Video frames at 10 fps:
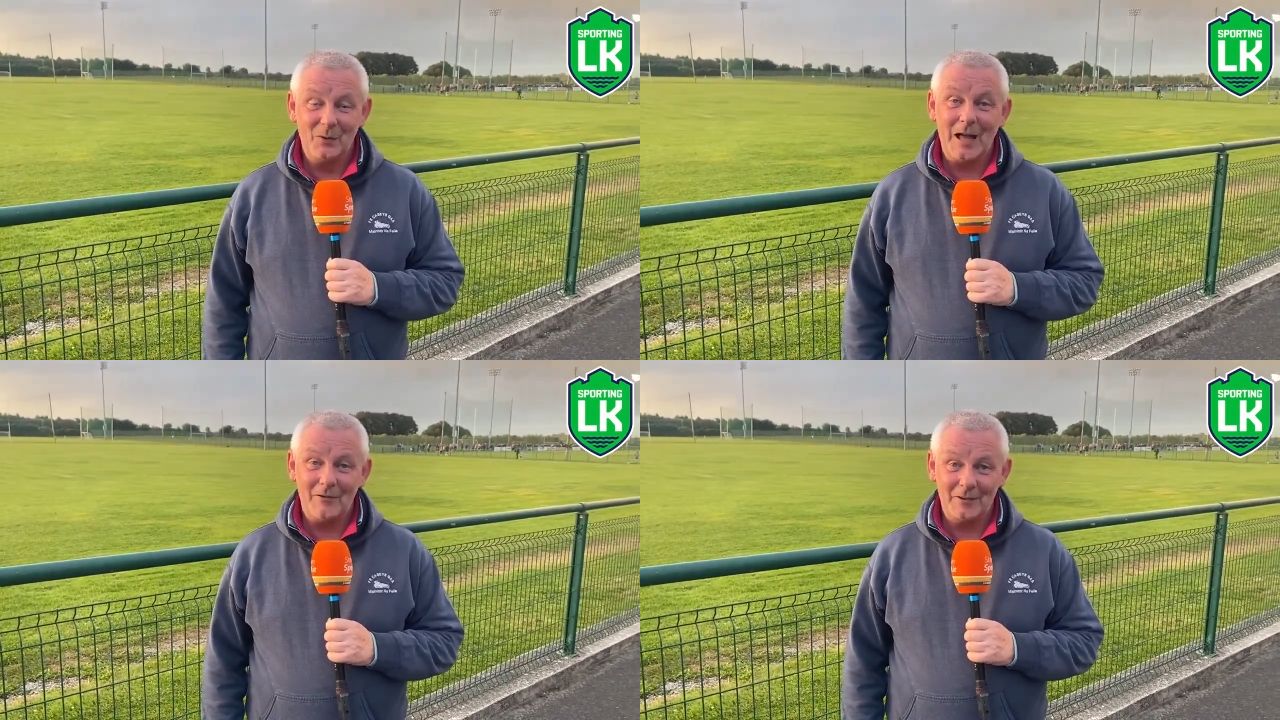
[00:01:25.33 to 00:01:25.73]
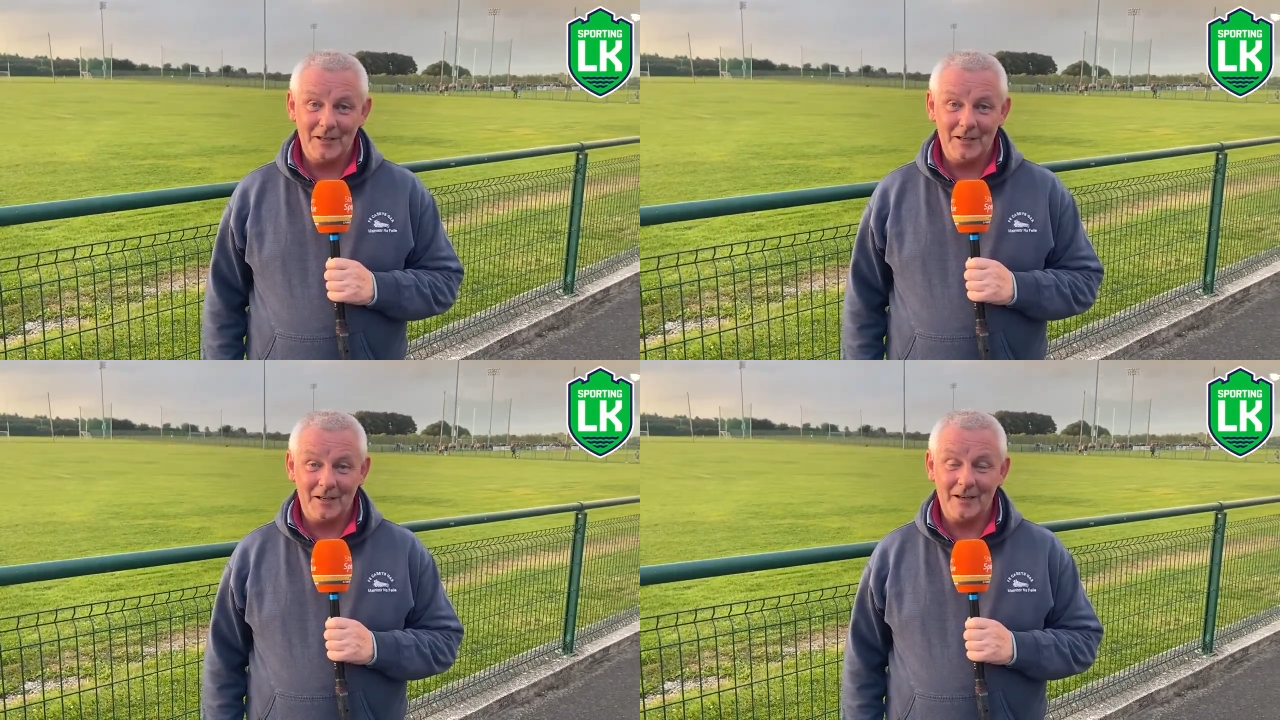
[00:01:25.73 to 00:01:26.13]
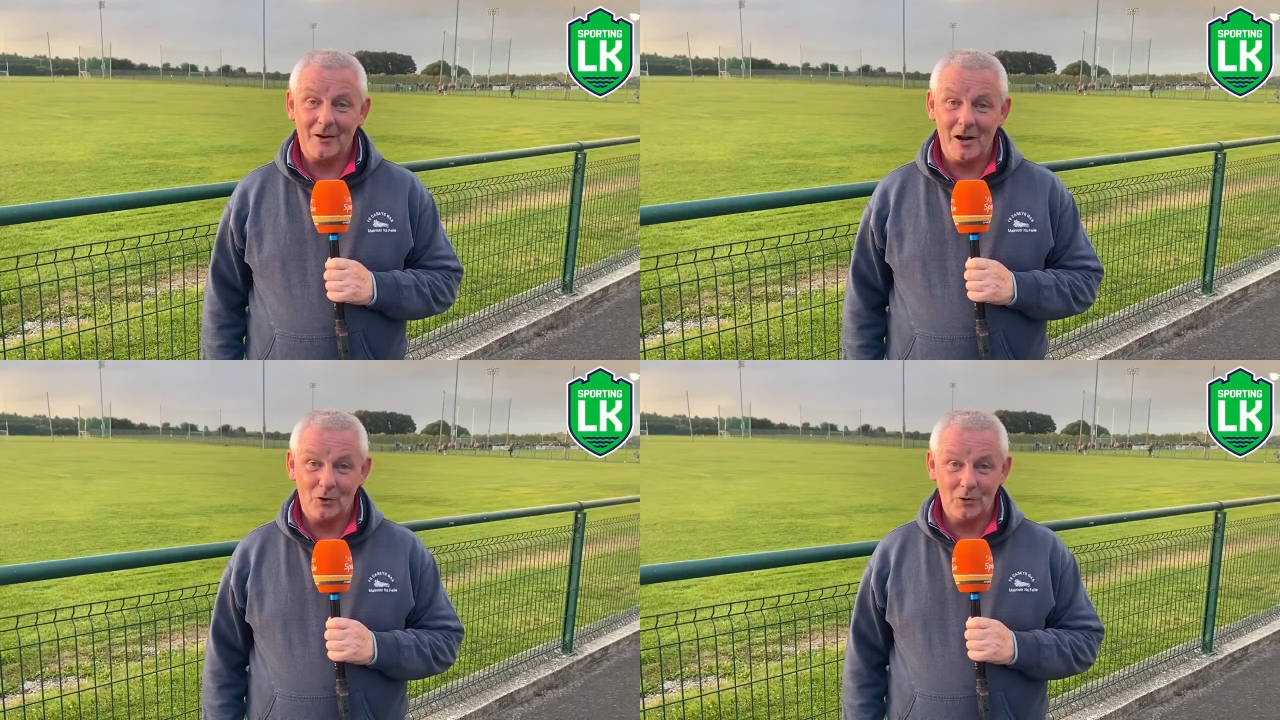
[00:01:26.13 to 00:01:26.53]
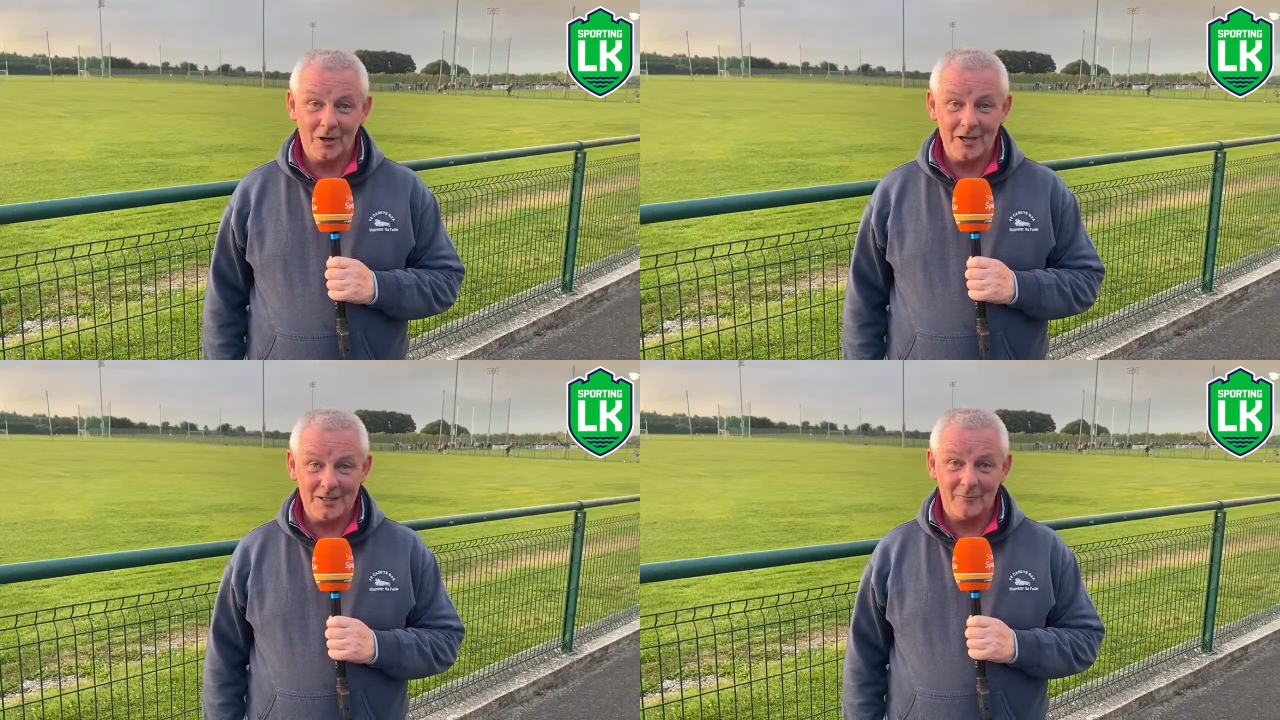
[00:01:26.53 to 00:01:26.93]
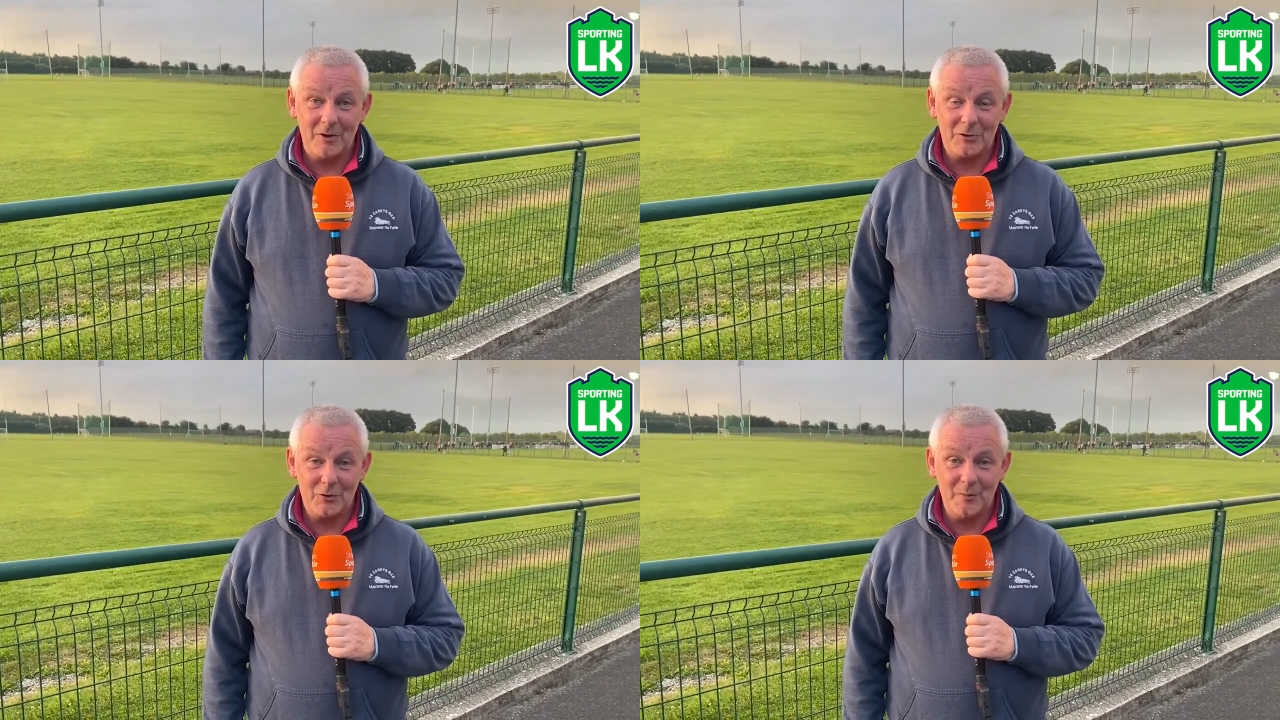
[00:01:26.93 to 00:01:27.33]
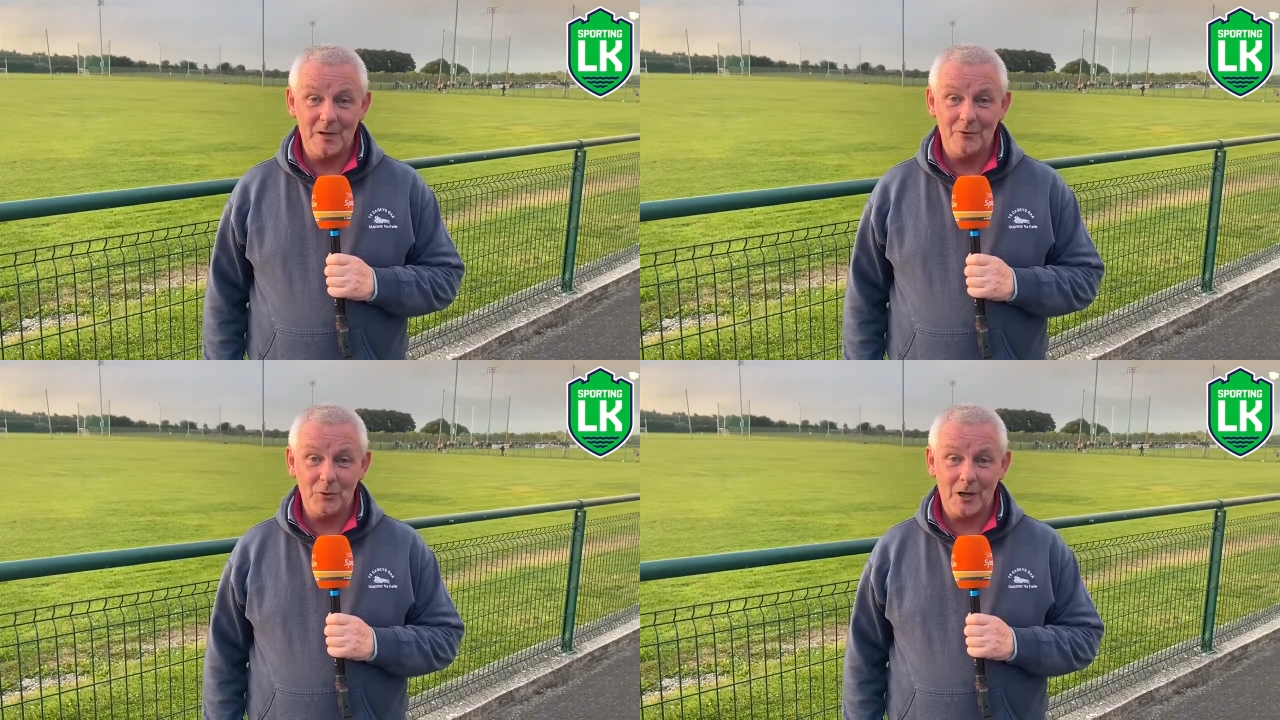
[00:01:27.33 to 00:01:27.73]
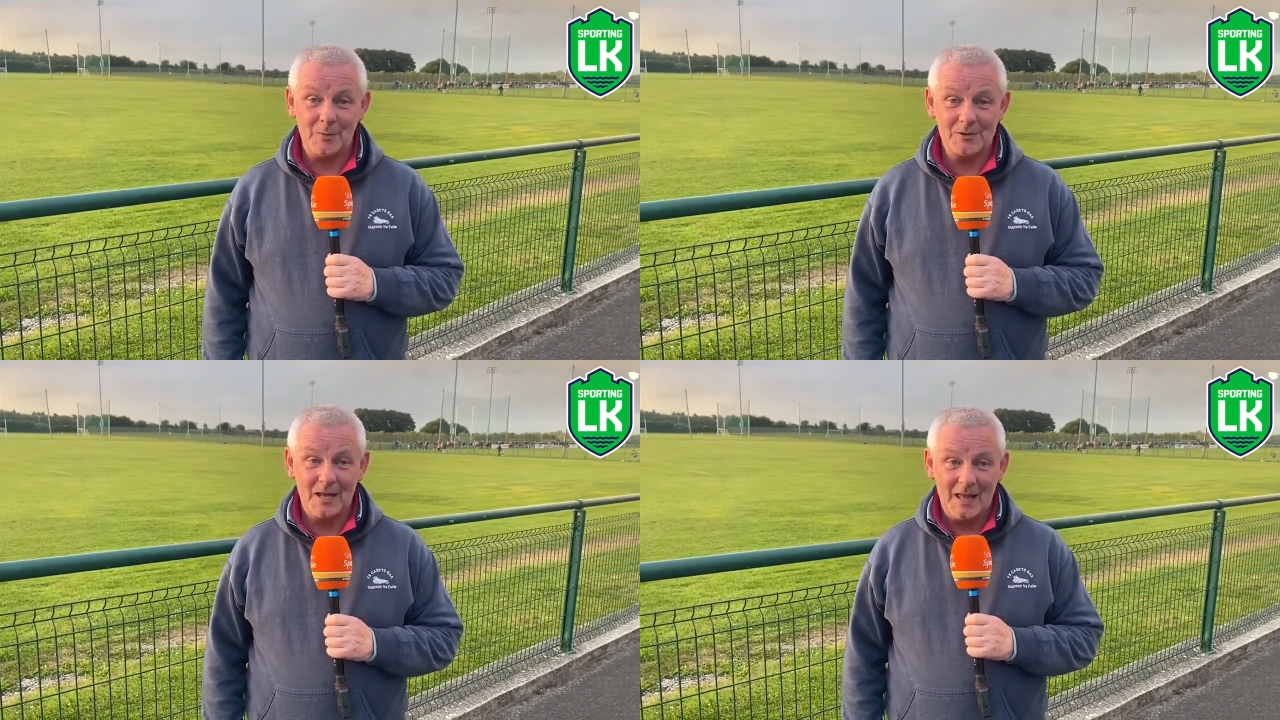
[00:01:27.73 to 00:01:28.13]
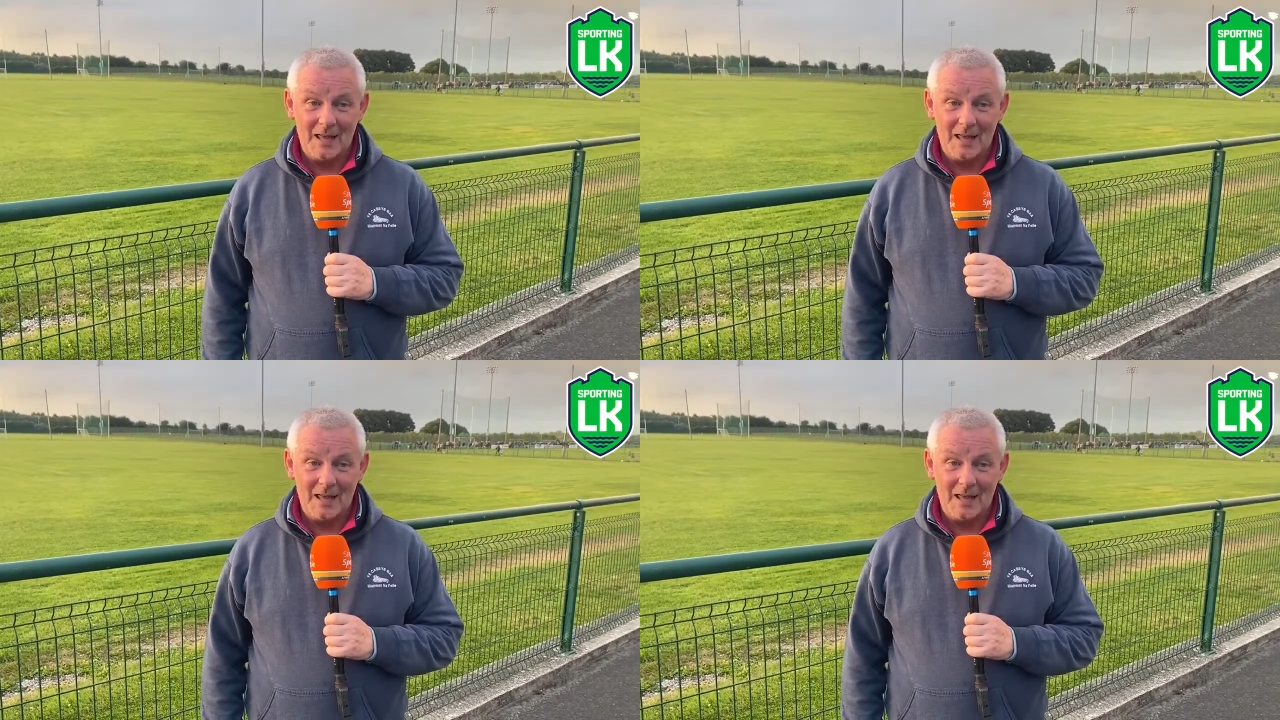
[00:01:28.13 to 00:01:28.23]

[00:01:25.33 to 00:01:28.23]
We have indeed, and they're all good guys. They've been through the mill a few times,